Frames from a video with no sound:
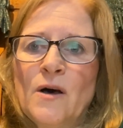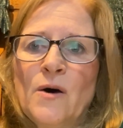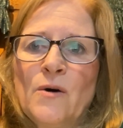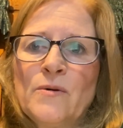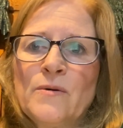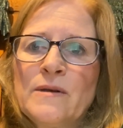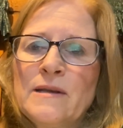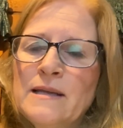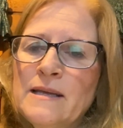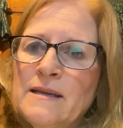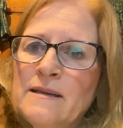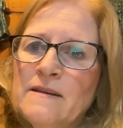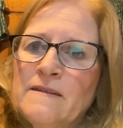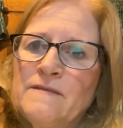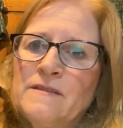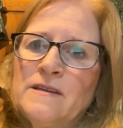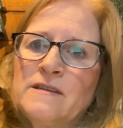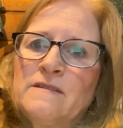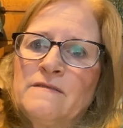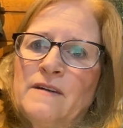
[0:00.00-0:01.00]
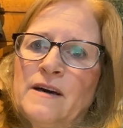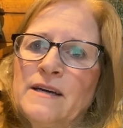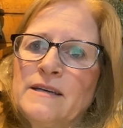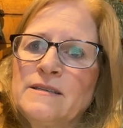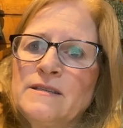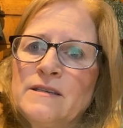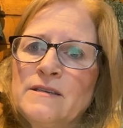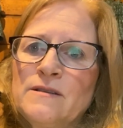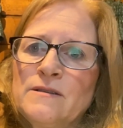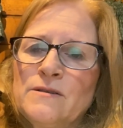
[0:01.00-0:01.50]
only if the
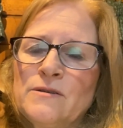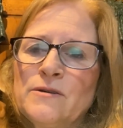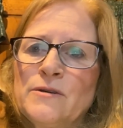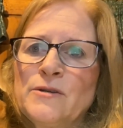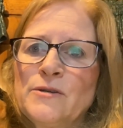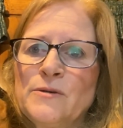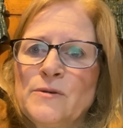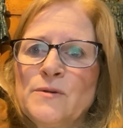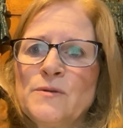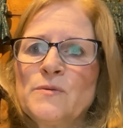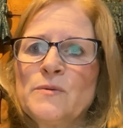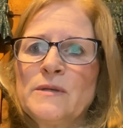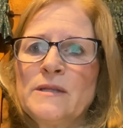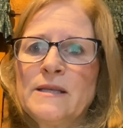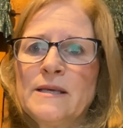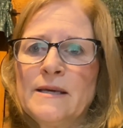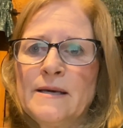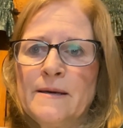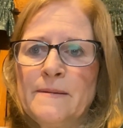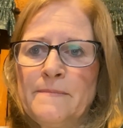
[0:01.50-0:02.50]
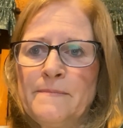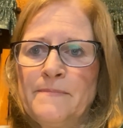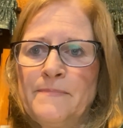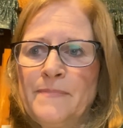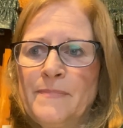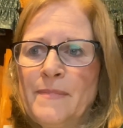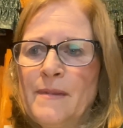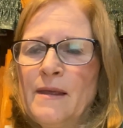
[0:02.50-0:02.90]
devices are used with them.